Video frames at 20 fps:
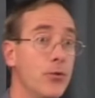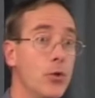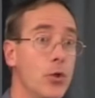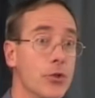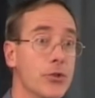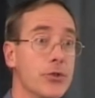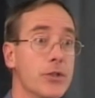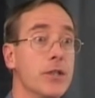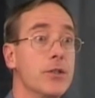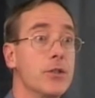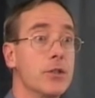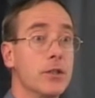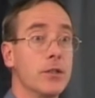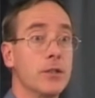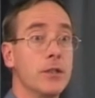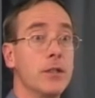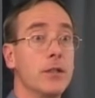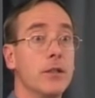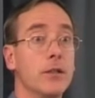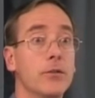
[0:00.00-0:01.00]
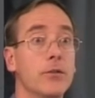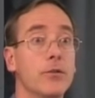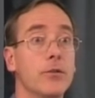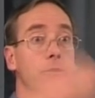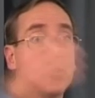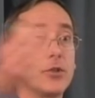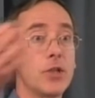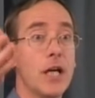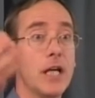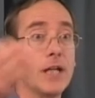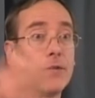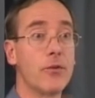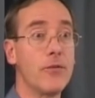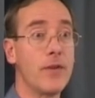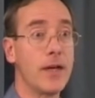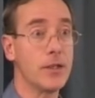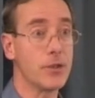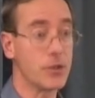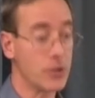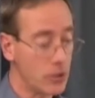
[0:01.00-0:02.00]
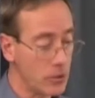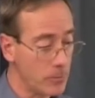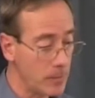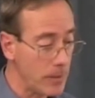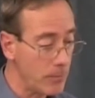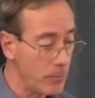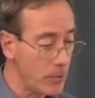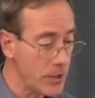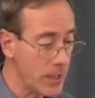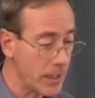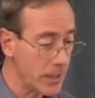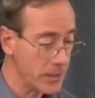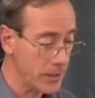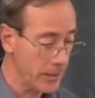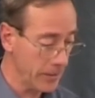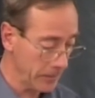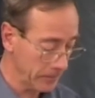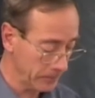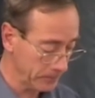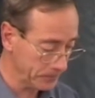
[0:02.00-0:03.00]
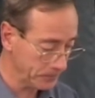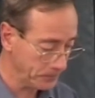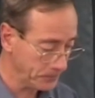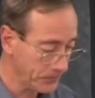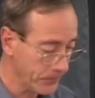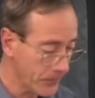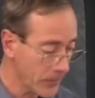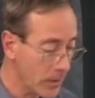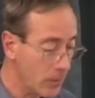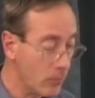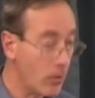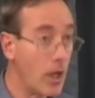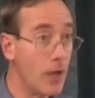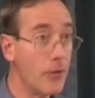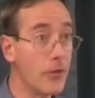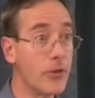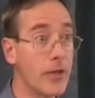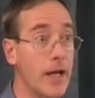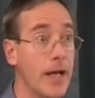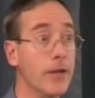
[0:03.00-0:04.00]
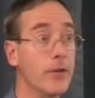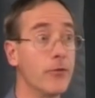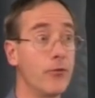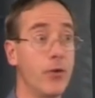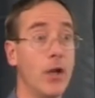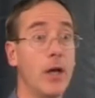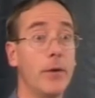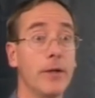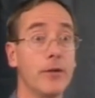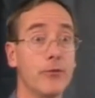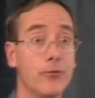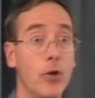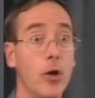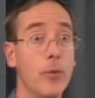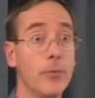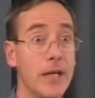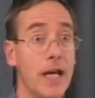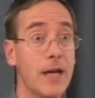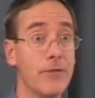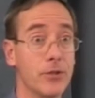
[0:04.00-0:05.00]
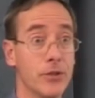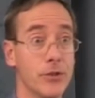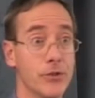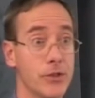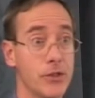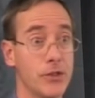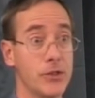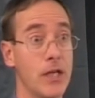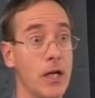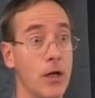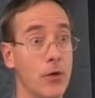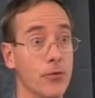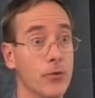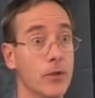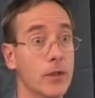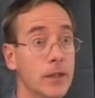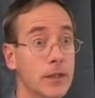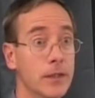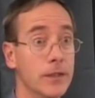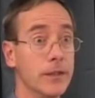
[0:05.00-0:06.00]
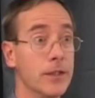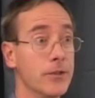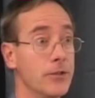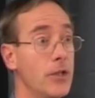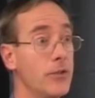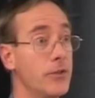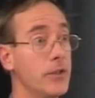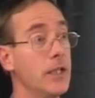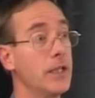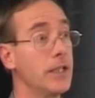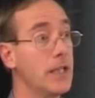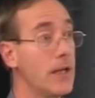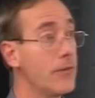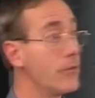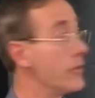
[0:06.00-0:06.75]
forced into the chain of events that has been predicted rather than flowing from the evidence itself. There's nothing in the